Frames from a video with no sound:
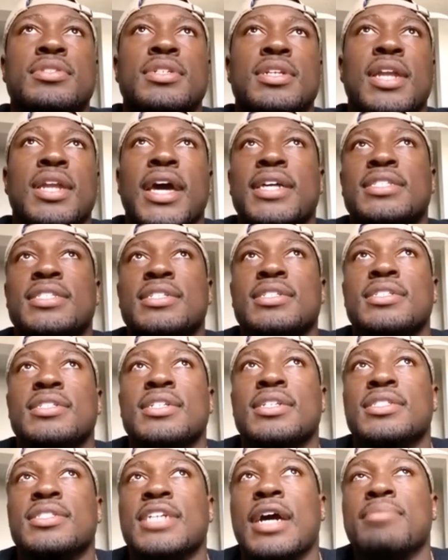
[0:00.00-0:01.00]
those
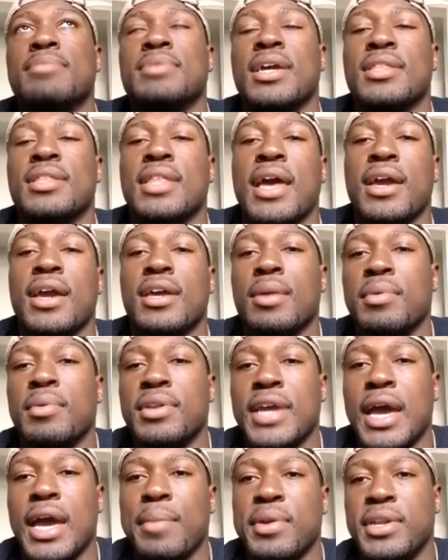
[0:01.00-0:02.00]
nights and times like
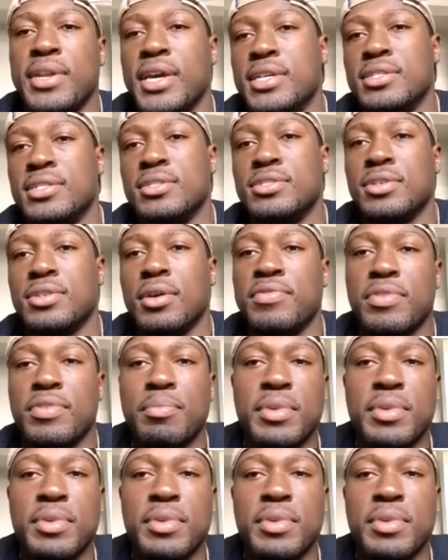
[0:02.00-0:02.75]
that come a dime a dozen.